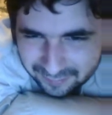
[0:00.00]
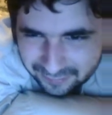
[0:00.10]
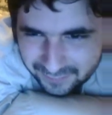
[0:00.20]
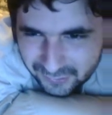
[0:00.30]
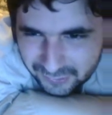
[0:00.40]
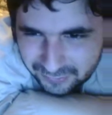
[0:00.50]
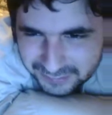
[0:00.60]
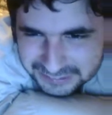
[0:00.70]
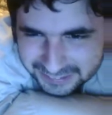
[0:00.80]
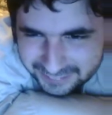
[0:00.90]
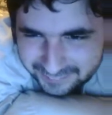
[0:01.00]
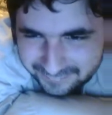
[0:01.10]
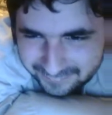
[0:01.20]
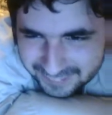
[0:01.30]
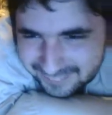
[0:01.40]
and feathers twitching
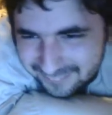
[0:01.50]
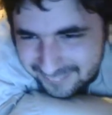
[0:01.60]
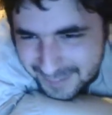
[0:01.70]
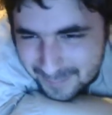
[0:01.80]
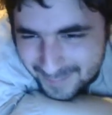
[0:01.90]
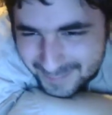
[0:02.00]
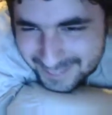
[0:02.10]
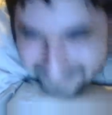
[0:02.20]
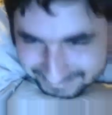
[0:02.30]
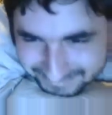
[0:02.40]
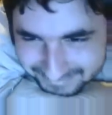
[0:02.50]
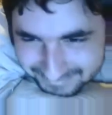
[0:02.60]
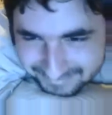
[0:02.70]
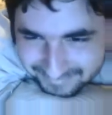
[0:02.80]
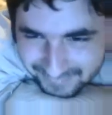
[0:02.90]
eagerly. Bing boner!
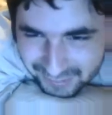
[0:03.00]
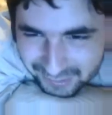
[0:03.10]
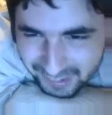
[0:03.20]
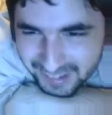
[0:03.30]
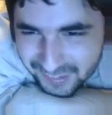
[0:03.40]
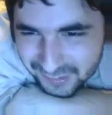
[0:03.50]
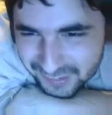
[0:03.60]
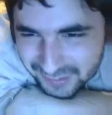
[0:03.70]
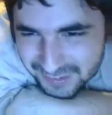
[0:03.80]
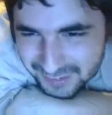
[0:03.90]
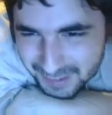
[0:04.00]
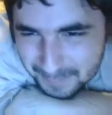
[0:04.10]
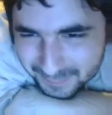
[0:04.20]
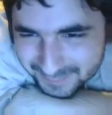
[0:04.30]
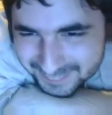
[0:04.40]
Size,
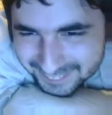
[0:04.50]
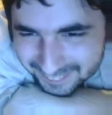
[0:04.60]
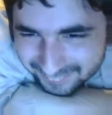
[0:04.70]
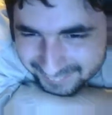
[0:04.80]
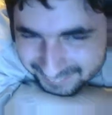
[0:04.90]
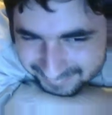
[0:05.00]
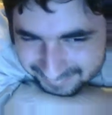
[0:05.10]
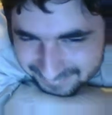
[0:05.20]
shape, color.